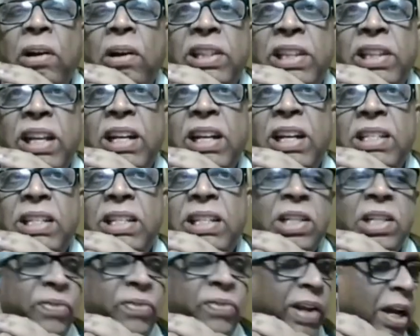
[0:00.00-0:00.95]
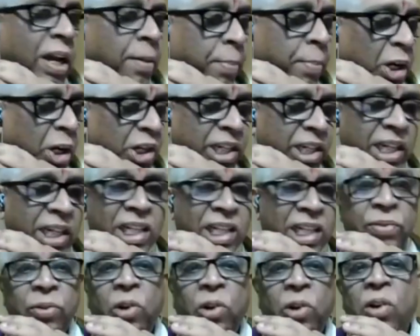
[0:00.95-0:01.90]
Ithihasas, we have
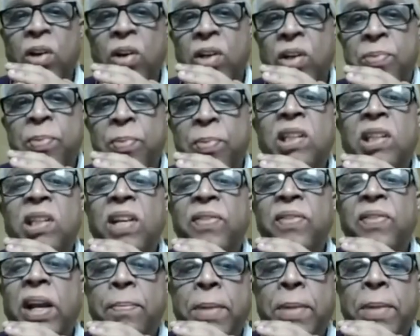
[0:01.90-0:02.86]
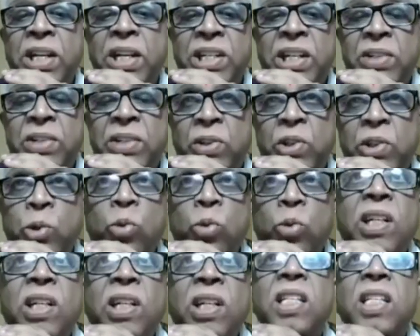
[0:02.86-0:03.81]
Bhashyas for Smriti, we have Bhashyas for
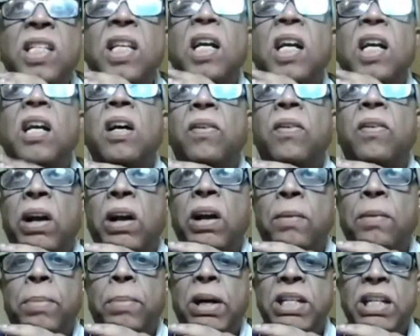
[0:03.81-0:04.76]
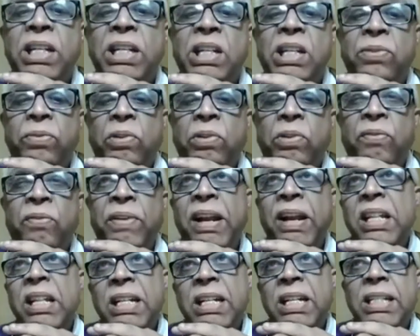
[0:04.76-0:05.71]
Sutras, we have Bhashyas for
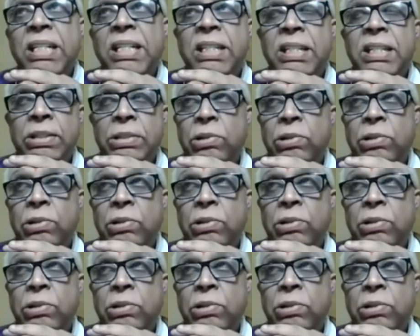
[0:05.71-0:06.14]
Vedas.